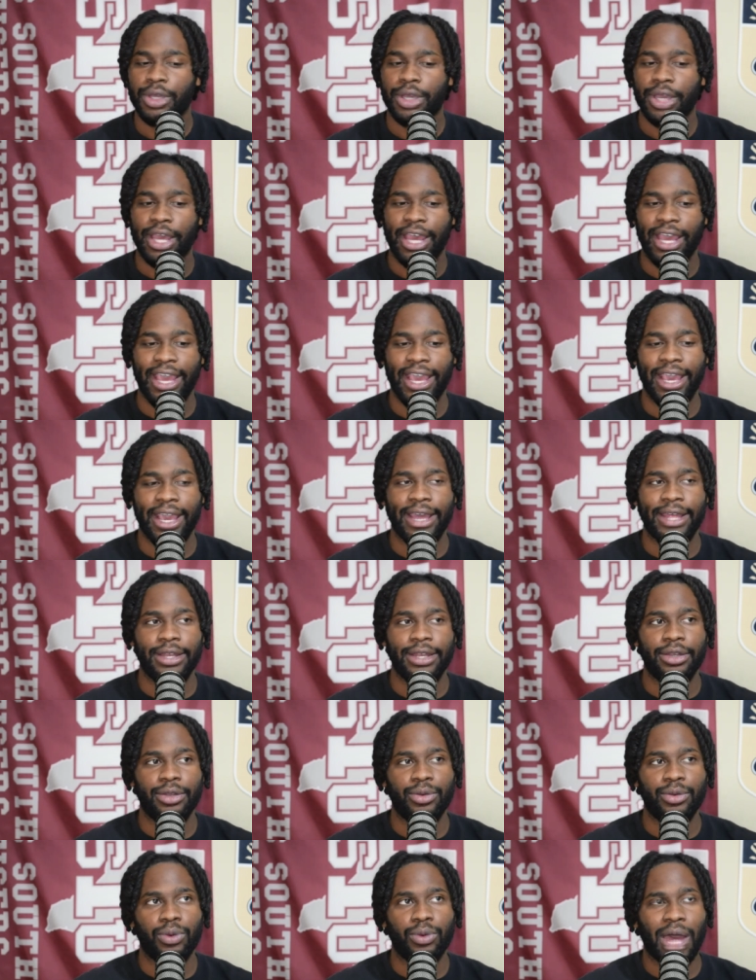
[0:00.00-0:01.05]

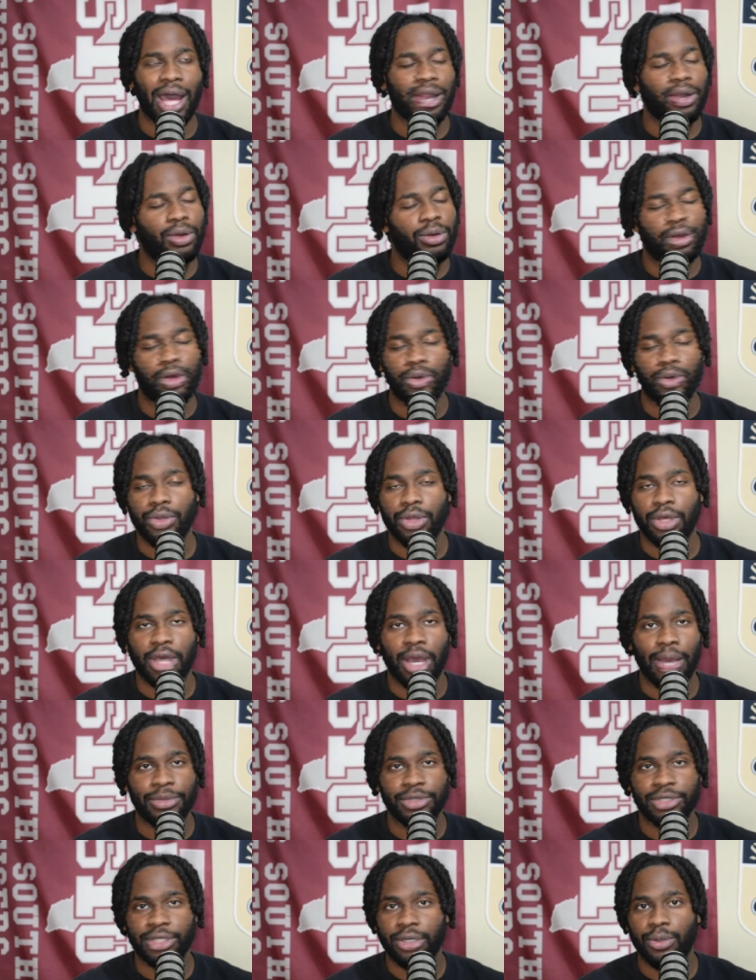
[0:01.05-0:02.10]
and I don't know who the
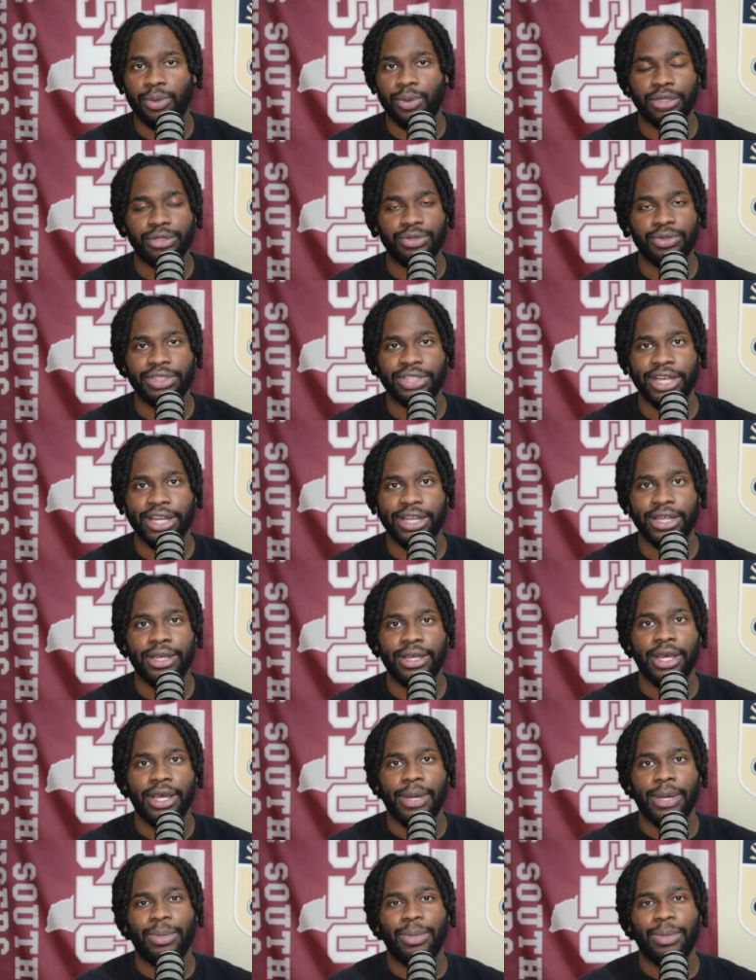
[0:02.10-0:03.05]
commentator was who said it,